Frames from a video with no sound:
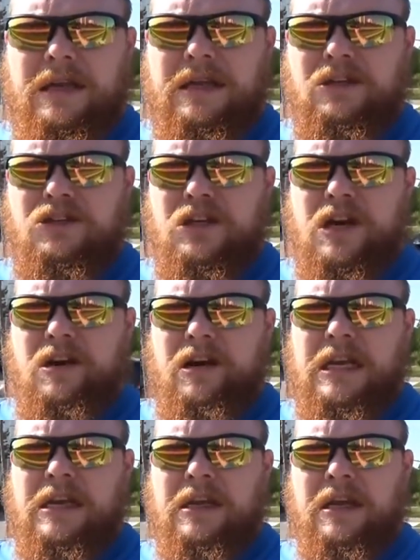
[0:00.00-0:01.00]

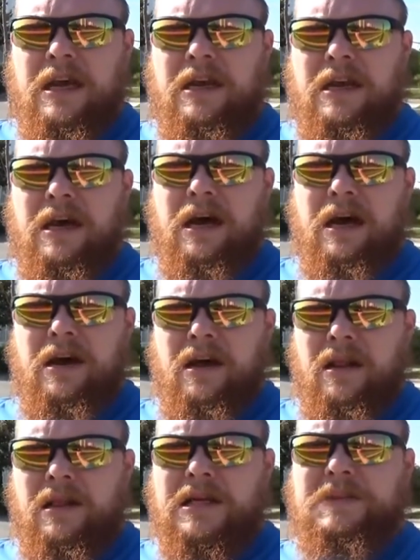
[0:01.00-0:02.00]
engineering, and
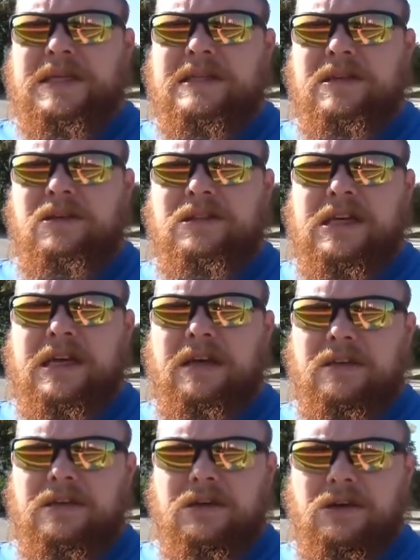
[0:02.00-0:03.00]
then basically your
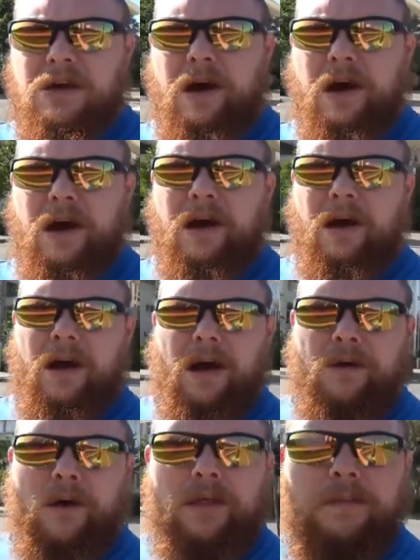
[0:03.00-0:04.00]
ticket to
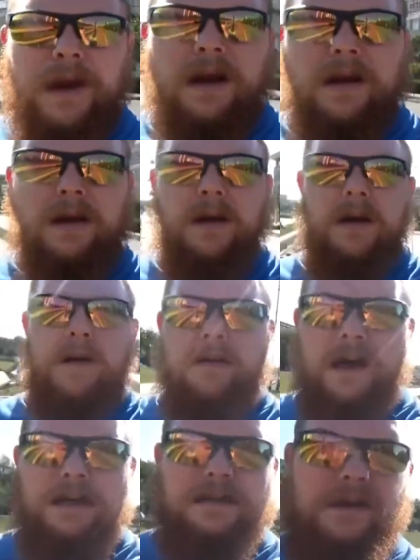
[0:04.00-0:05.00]
North America,
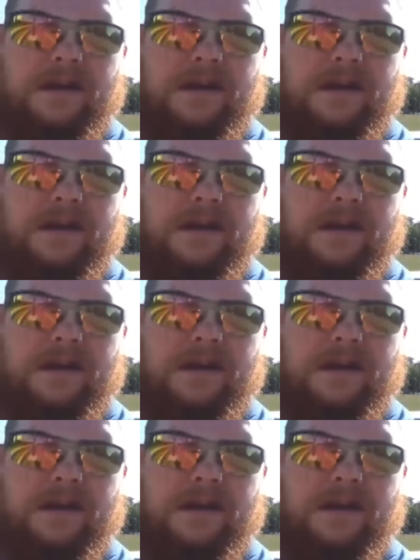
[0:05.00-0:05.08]
across